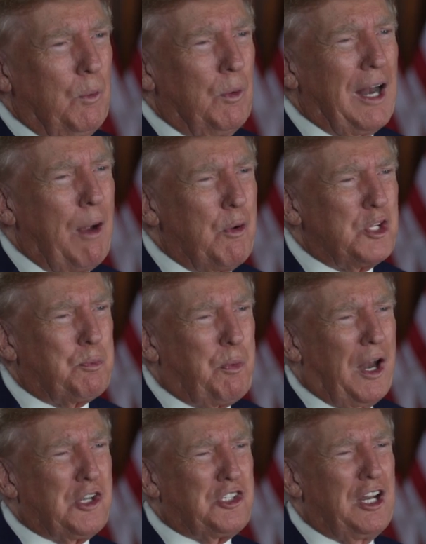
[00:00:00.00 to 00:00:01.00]
When I was
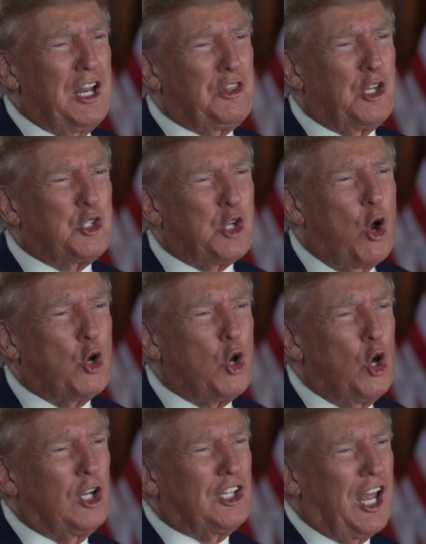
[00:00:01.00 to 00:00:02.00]
president, the
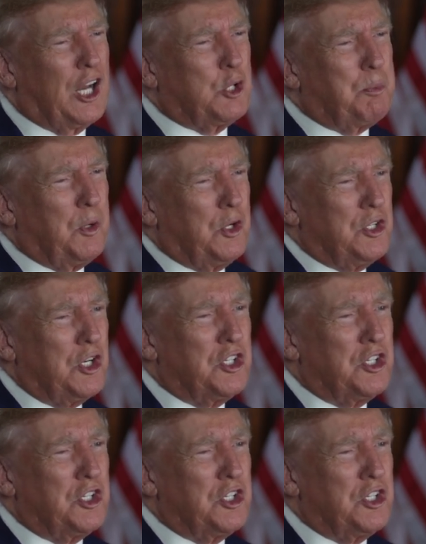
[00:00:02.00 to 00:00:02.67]
so-called experts